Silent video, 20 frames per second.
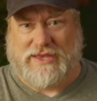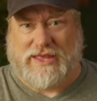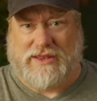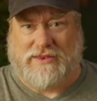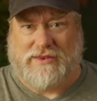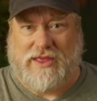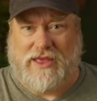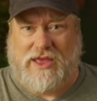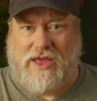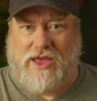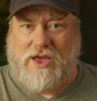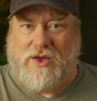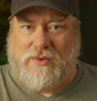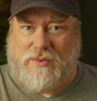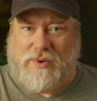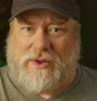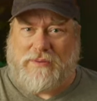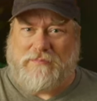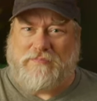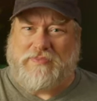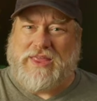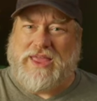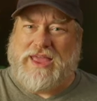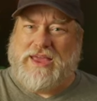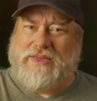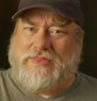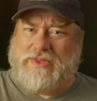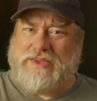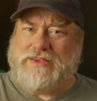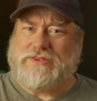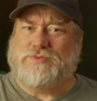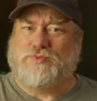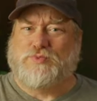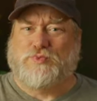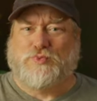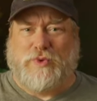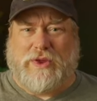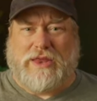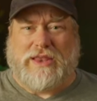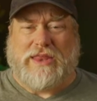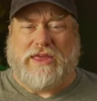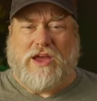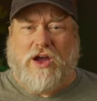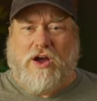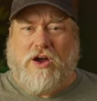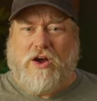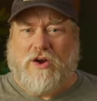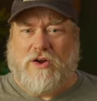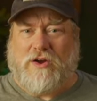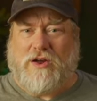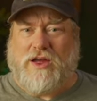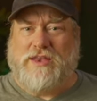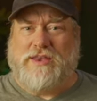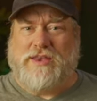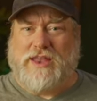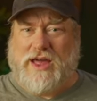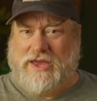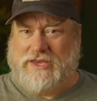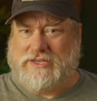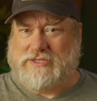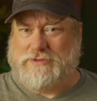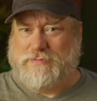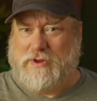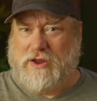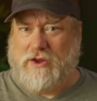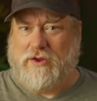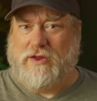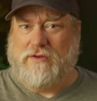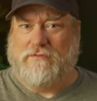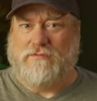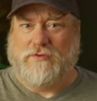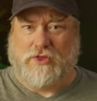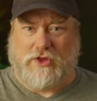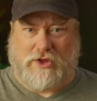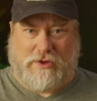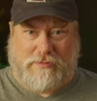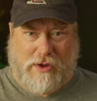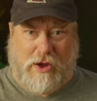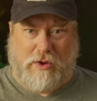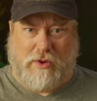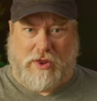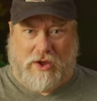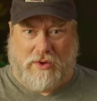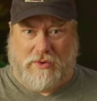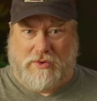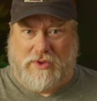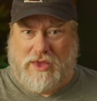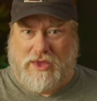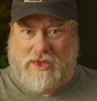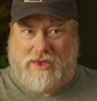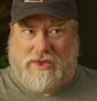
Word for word: And, well, these really are a nice pairing for the Komodo,